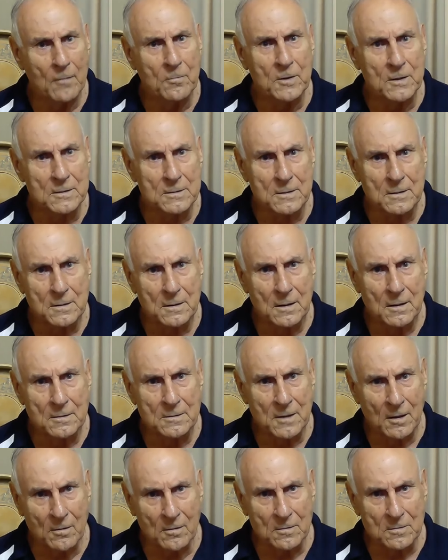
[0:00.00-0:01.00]
I went
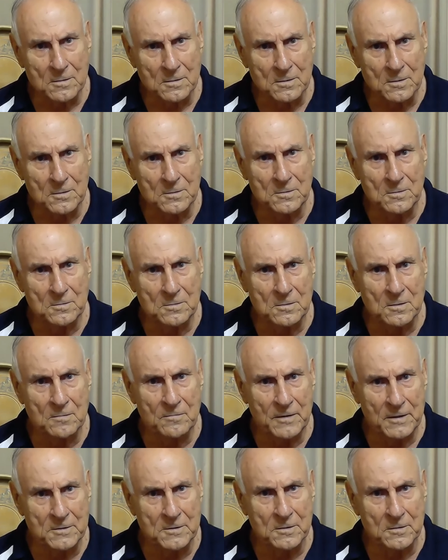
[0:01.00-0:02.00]
and talked to the
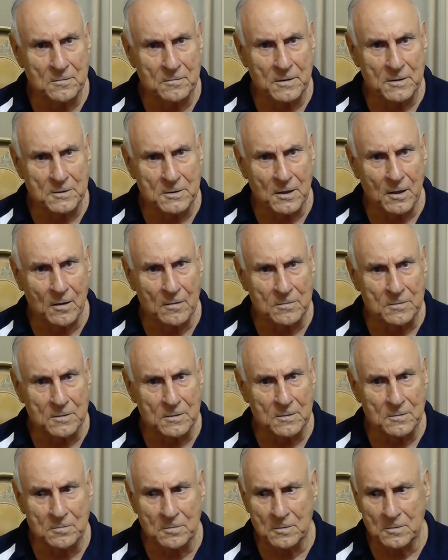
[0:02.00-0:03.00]
V2 division
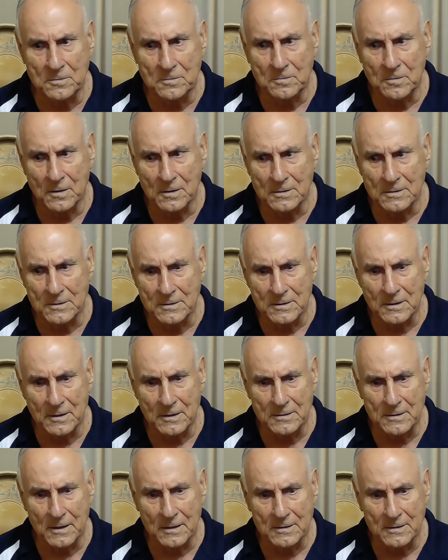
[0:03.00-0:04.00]
officer, who was
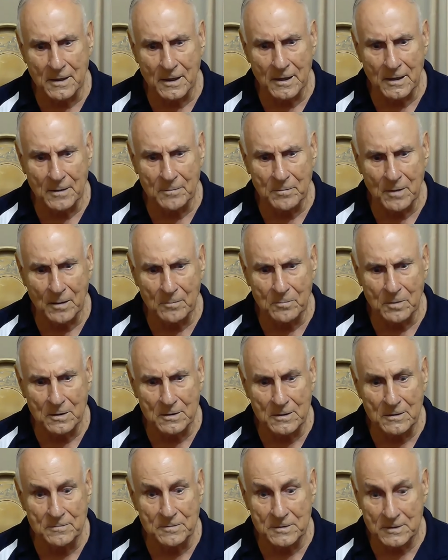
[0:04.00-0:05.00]
at that time, I
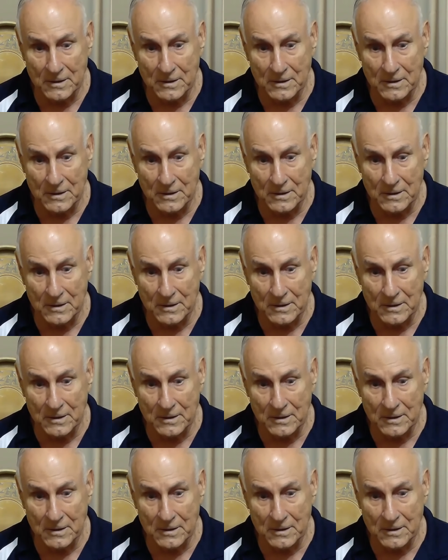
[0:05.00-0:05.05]
believe,